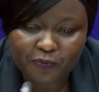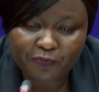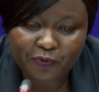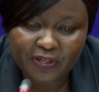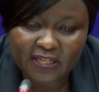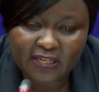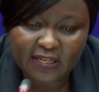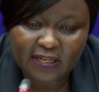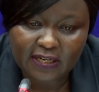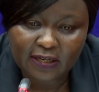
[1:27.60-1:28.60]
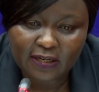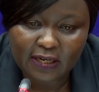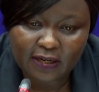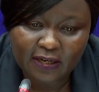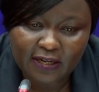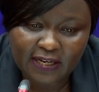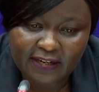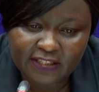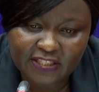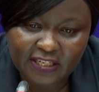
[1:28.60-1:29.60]
foreign
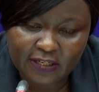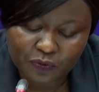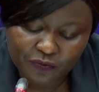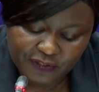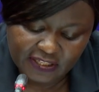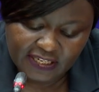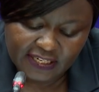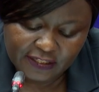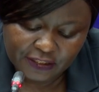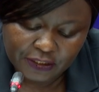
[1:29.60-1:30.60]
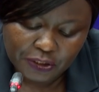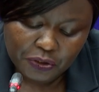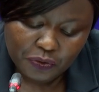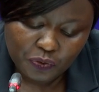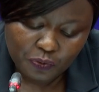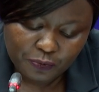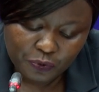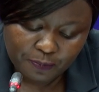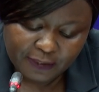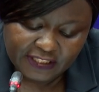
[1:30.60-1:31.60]
currency out of the country
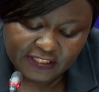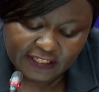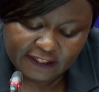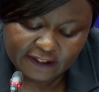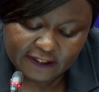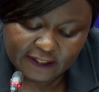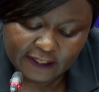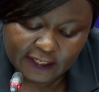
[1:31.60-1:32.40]
to purchase